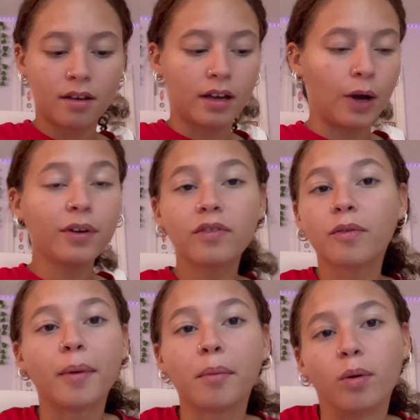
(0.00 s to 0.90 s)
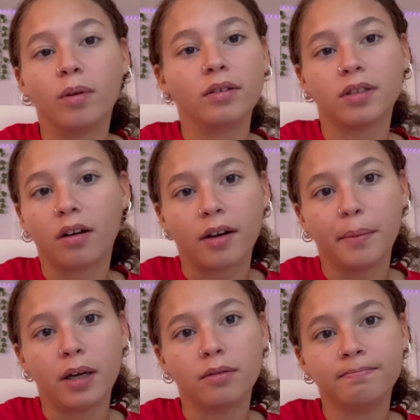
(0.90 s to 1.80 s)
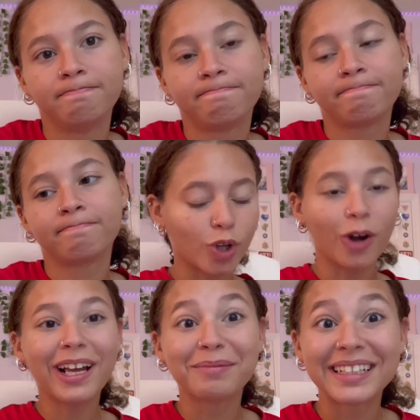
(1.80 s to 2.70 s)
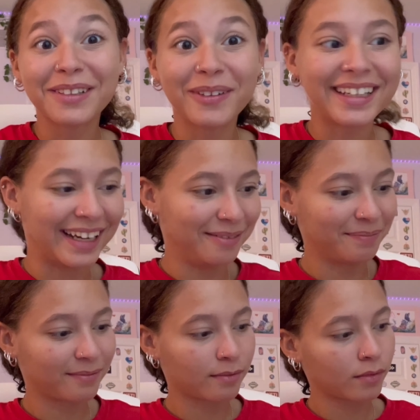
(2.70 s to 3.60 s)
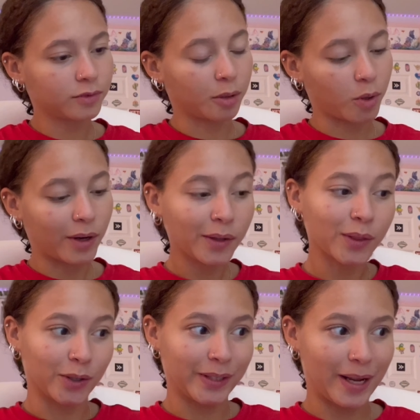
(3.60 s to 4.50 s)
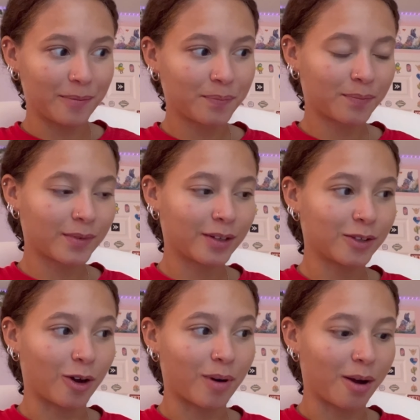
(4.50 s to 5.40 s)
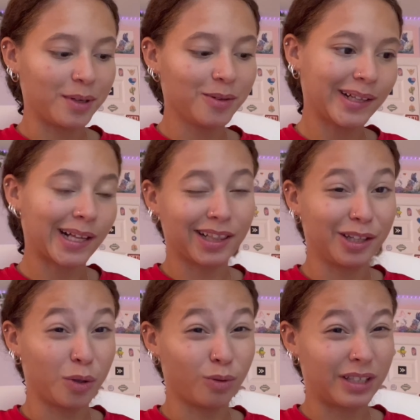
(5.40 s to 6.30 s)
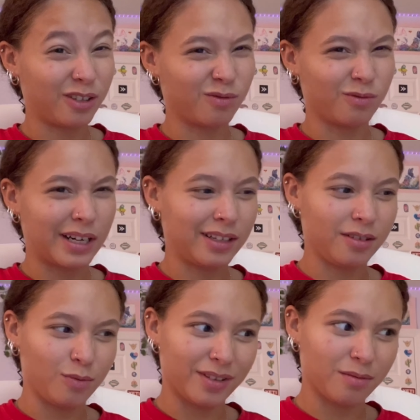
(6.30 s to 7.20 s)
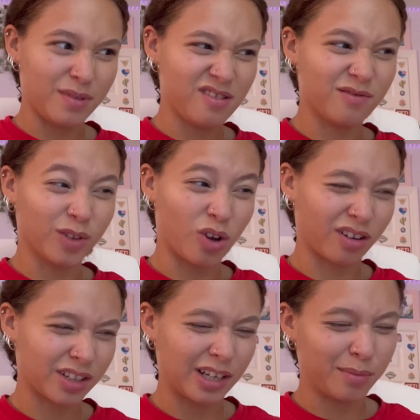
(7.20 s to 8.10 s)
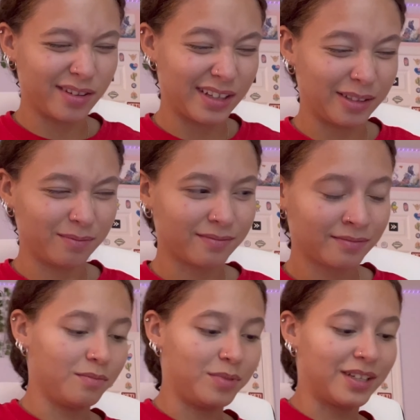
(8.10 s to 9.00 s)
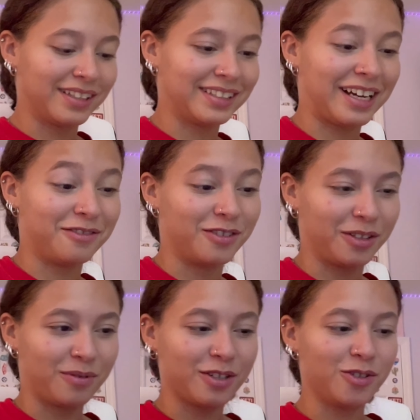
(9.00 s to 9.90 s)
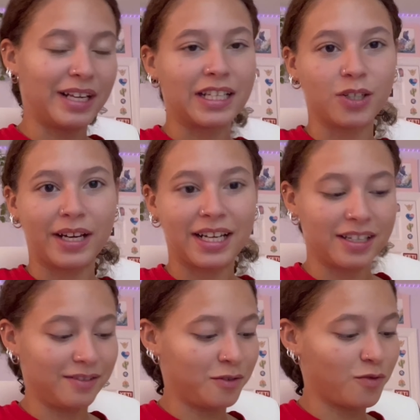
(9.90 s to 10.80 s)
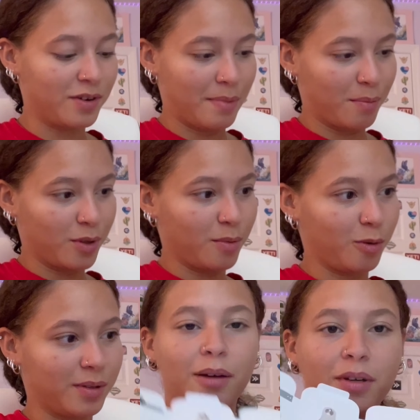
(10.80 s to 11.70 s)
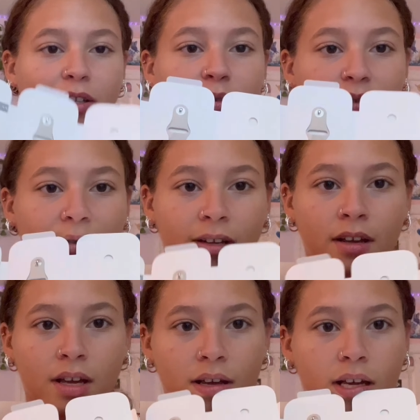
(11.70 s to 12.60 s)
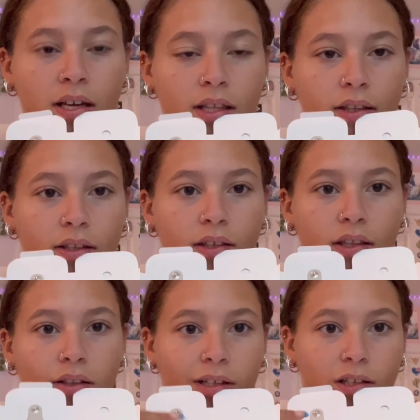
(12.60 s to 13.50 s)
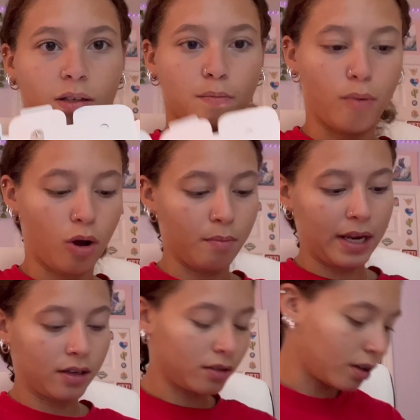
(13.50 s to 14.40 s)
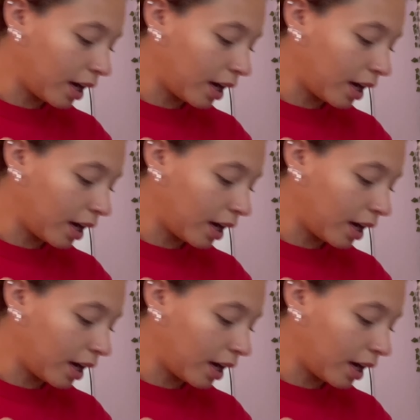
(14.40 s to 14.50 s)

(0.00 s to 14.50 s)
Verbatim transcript: I don't even remember what I was talking about. Oh yeah, I'm seeing The Weeknd. So I'm going on Thursday. So I'll probably do like a little get ready with me vlog type of thing, because I really want to do that so I can remember the moment. I'm gonna use the small band.